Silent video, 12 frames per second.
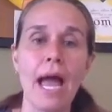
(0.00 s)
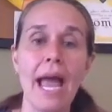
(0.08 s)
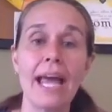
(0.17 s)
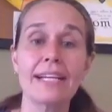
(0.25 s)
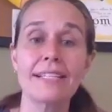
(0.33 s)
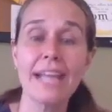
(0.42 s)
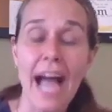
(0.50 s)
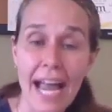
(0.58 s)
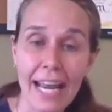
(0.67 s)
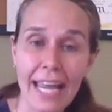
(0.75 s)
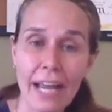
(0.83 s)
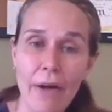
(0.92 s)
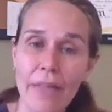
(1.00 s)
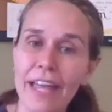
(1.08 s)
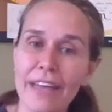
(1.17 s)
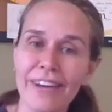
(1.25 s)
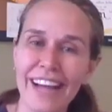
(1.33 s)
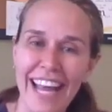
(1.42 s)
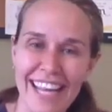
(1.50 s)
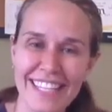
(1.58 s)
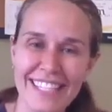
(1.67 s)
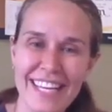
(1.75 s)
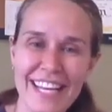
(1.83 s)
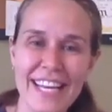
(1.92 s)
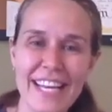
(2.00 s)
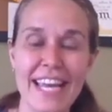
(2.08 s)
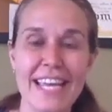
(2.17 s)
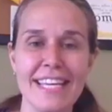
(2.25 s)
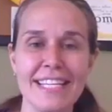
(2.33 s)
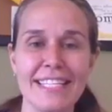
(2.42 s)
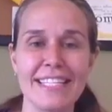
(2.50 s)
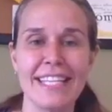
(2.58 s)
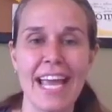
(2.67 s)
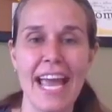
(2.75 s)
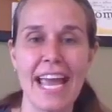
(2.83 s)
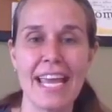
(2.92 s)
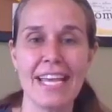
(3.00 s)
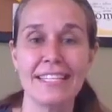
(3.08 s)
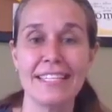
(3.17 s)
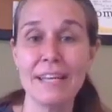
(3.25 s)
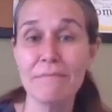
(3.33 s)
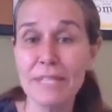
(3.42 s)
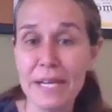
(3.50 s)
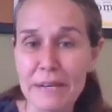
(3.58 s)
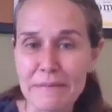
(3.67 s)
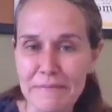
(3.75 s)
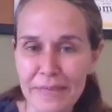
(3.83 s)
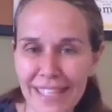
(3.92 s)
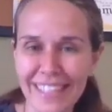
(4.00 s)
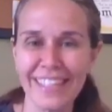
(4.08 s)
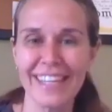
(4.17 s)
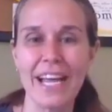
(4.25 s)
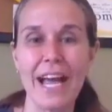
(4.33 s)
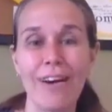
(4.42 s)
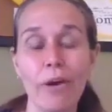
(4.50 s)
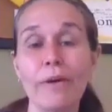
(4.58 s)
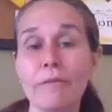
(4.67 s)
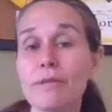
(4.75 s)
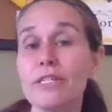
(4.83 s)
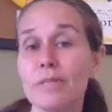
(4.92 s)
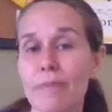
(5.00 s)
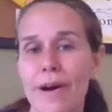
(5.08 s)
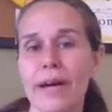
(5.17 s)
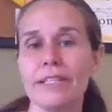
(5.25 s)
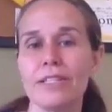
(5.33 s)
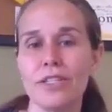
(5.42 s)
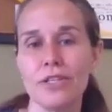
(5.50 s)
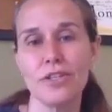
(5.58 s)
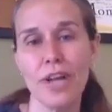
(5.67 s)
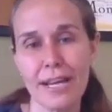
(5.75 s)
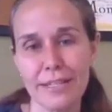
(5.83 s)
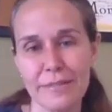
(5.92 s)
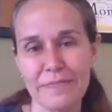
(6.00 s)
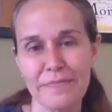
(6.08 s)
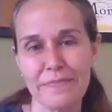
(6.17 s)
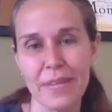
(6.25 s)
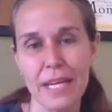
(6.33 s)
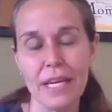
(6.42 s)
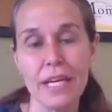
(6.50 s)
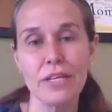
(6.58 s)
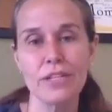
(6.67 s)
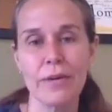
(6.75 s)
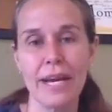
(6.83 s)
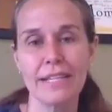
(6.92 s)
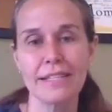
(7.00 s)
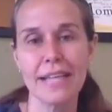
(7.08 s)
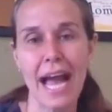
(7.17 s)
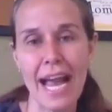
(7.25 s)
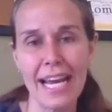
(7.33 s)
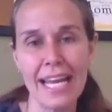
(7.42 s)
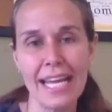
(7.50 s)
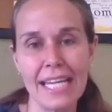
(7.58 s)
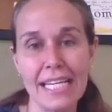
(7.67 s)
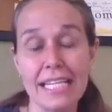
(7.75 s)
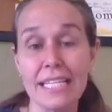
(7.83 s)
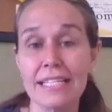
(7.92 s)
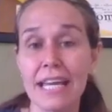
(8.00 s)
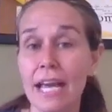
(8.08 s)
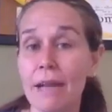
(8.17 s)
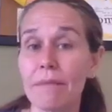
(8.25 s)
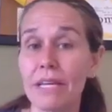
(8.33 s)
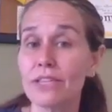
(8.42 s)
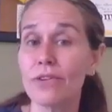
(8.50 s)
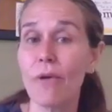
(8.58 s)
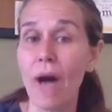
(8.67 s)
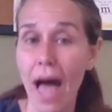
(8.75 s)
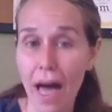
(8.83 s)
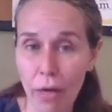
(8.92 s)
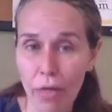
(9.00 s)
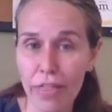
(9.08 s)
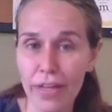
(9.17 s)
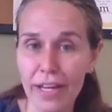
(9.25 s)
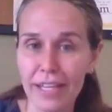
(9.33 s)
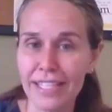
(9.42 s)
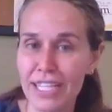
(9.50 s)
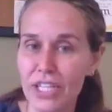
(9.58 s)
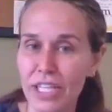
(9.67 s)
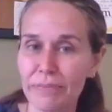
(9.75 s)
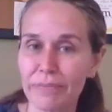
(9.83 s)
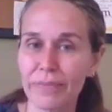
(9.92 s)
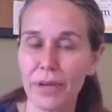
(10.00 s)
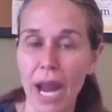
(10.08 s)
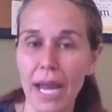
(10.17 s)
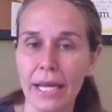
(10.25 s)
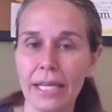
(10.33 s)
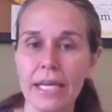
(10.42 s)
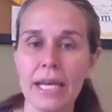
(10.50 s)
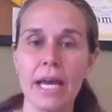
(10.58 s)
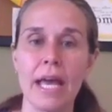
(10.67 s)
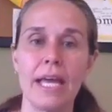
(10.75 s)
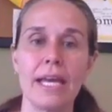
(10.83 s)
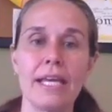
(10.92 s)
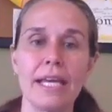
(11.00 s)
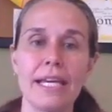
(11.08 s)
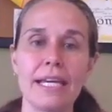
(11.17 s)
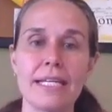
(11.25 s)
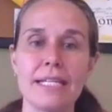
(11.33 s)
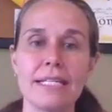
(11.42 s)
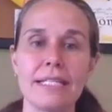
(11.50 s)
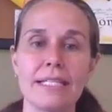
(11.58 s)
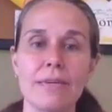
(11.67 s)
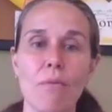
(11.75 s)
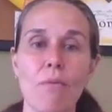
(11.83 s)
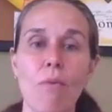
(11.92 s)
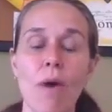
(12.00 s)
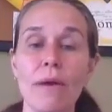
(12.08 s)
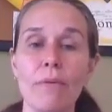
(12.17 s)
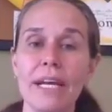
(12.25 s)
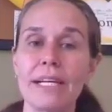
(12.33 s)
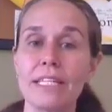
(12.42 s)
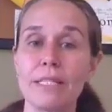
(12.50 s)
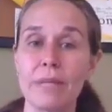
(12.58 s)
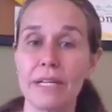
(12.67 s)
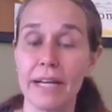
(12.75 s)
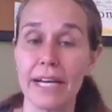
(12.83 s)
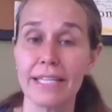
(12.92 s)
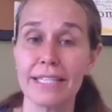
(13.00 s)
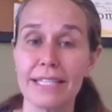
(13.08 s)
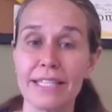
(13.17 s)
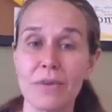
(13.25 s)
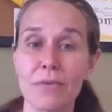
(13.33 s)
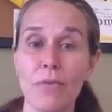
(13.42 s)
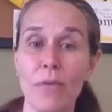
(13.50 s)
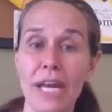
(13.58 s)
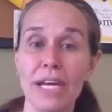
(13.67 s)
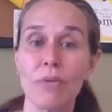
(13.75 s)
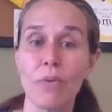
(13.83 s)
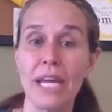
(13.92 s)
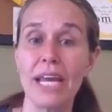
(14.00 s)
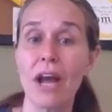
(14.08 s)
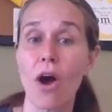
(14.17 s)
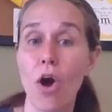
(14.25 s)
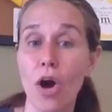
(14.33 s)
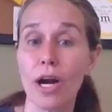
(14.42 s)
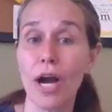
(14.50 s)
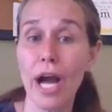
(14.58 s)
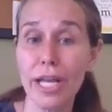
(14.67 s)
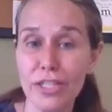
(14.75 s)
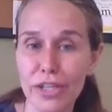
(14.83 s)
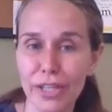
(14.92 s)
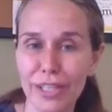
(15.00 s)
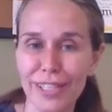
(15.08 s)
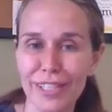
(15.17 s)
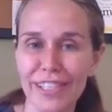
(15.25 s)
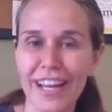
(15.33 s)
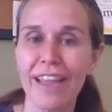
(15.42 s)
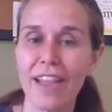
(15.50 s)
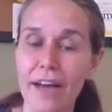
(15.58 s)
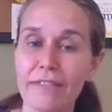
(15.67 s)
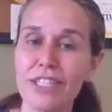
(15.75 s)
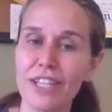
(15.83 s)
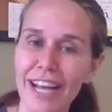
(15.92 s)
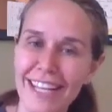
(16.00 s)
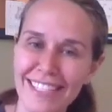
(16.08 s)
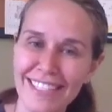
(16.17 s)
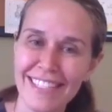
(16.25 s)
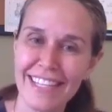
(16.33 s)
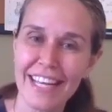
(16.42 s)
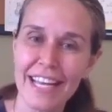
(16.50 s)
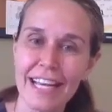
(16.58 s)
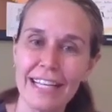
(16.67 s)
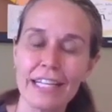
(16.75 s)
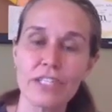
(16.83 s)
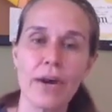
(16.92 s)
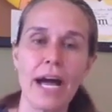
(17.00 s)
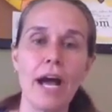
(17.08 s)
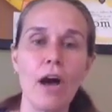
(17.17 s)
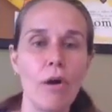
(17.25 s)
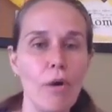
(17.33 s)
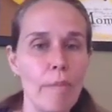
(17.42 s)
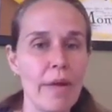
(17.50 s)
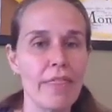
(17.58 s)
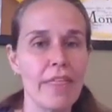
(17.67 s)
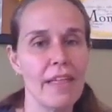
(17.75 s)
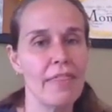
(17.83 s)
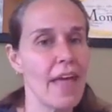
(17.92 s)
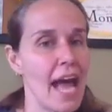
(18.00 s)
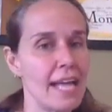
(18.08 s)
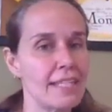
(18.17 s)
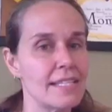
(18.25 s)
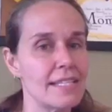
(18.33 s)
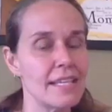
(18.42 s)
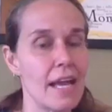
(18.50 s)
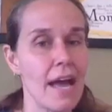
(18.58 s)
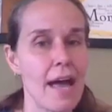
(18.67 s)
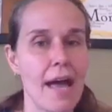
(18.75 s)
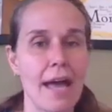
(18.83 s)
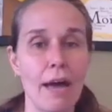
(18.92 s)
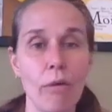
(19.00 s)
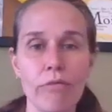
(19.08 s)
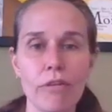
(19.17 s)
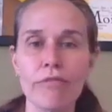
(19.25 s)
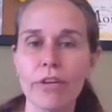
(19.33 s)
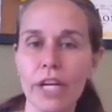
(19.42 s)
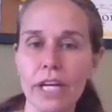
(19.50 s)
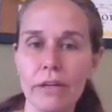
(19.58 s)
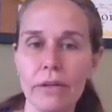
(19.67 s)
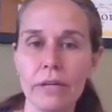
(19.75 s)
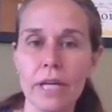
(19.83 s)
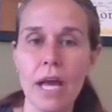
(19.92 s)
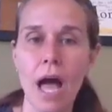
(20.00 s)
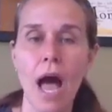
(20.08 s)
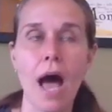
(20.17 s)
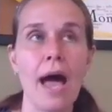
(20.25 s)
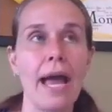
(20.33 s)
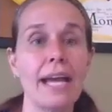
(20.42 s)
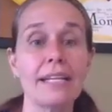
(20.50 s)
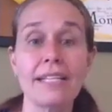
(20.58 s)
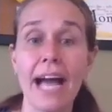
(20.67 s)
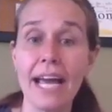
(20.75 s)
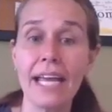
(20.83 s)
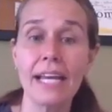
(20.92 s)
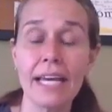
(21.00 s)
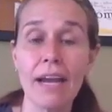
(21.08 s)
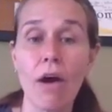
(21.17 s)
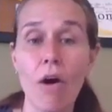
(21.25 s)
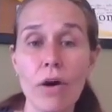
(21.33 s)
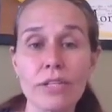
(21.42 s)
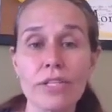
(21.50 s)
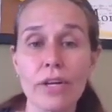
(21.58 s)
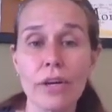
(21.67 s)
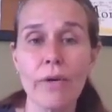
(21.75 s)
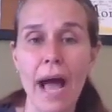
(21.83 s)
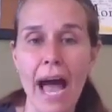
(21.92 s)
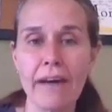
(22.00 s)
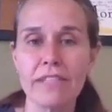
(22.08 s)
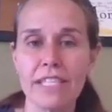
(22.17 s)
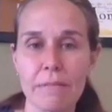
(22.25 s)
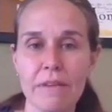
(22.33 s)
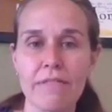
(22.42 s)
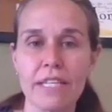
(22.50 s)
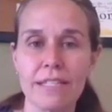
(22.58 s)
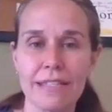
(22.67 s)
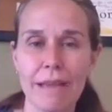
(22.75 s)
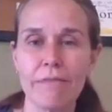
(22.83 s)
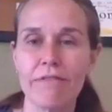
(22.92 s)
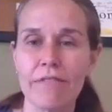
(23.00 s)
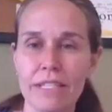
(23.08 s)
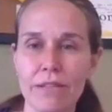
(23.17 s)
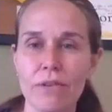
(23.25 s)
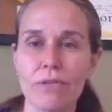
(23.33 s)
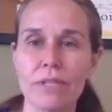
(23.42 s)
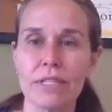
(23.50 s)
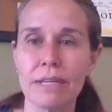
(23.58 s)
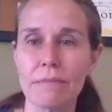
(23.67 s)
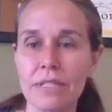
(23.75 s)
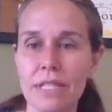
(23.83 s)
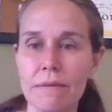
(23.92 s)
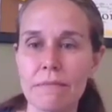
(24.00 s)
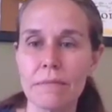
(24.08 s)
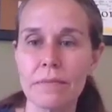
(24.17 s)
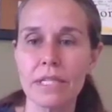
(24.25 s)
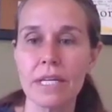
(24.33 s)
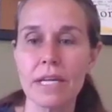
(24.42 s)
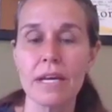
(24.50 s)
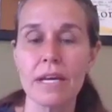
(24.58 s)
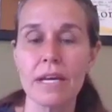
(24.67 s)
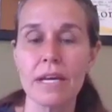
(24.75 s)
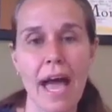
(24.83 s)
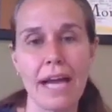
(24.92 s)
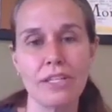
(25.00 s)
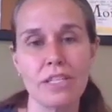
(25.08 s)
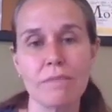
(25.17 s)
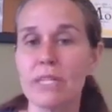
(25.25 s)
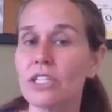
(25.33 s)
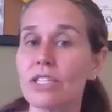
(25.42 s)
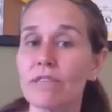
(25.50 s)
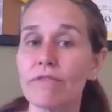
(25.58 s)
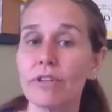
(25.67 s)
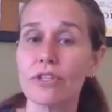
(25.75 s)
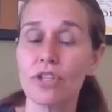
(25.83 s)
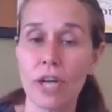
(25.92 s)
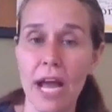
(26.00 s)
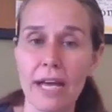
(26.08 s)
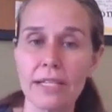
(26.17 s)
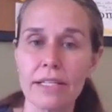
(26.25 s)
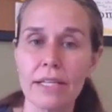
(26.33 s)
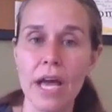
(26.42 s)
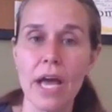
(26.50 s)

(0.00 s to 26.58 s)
Anxiety, on the other hand, is a symptom or a response to stress. So anxiety is a mental health condition, right? It is what we experience when we are under a lot of stress. So I hope that that's helpful for you. Anxiety can also have some of the same physical symptoms that I just mentioned for stress,